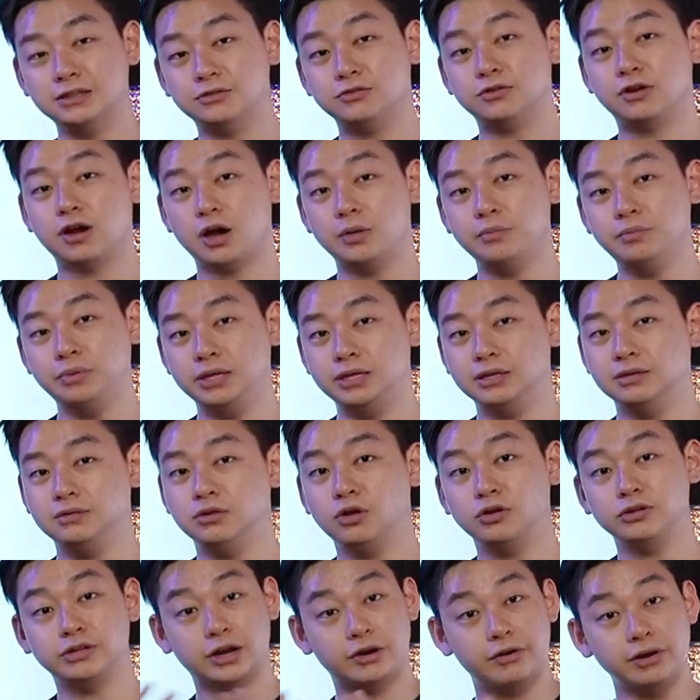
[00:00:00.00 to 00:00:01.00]
to come in,
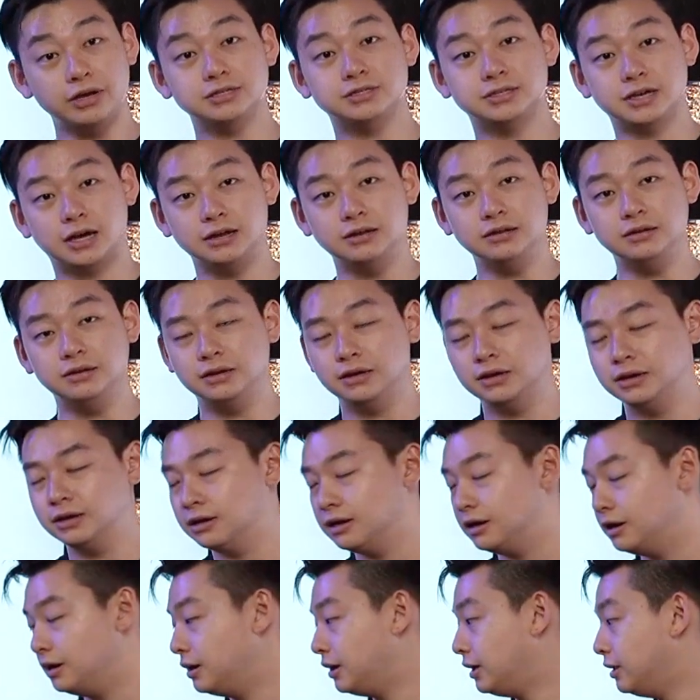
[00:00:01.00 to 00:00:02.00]
not direct sun,
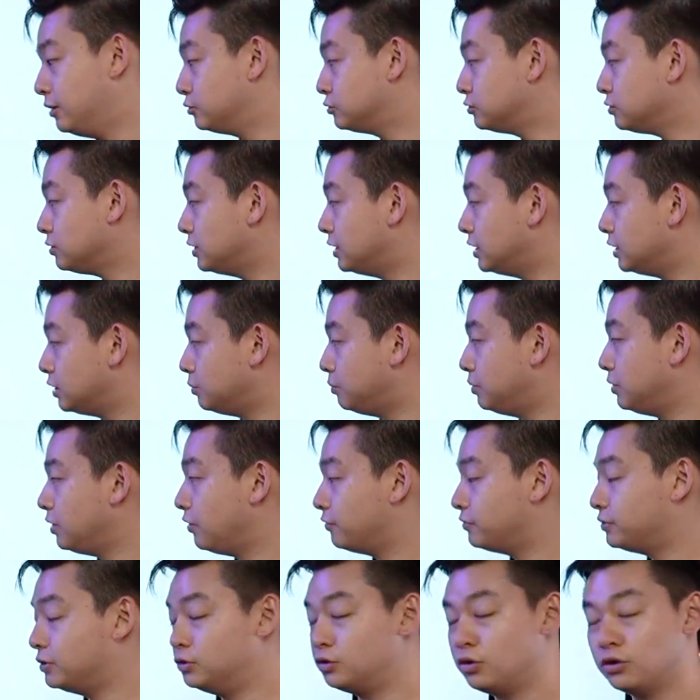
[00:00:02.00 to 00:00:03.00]
and also a little bit
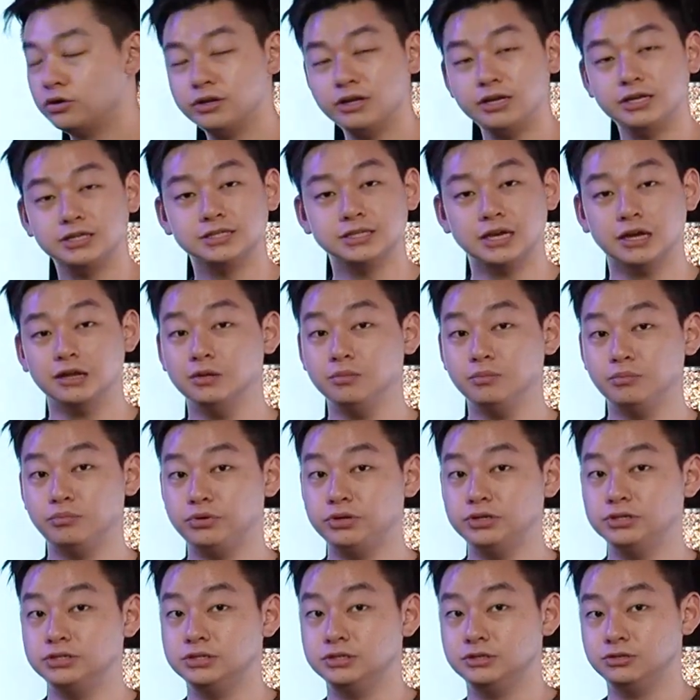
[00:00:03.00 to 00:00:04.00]
of the northern and southern
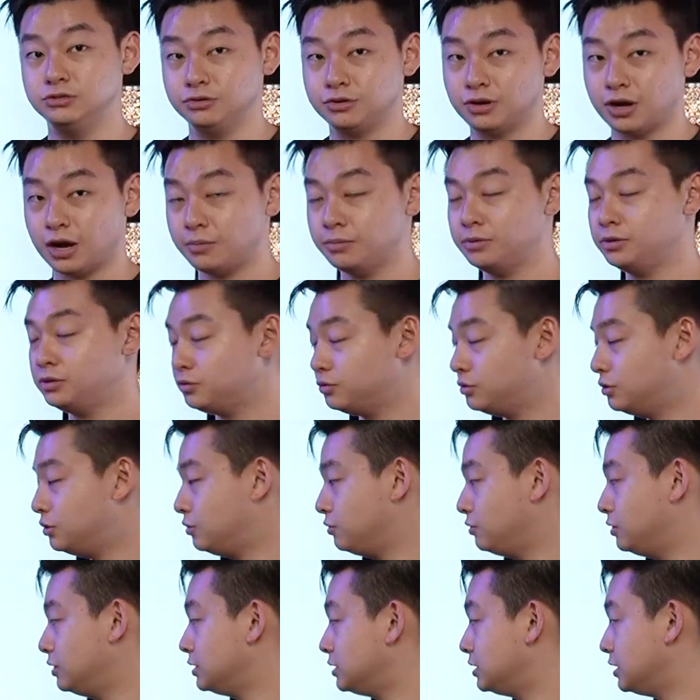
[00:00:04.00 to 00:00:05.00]
breeze to come into the
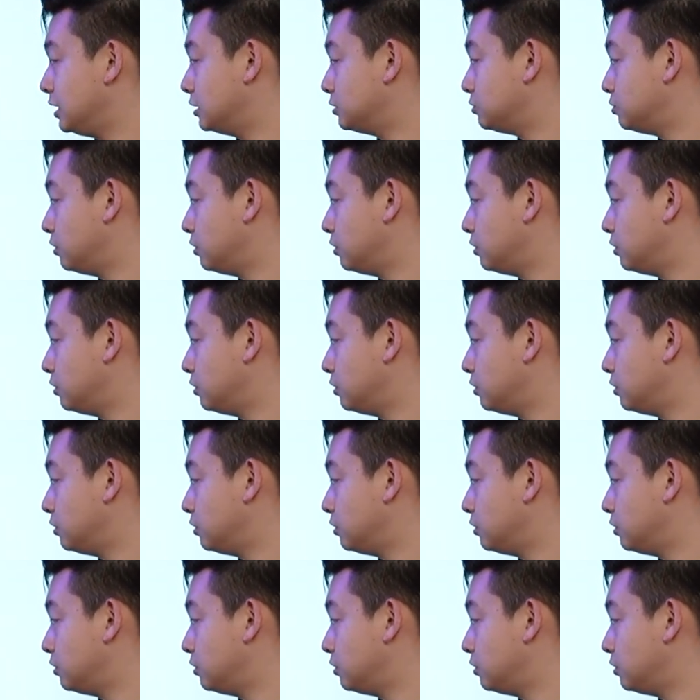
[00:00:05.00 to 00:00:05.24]
units here as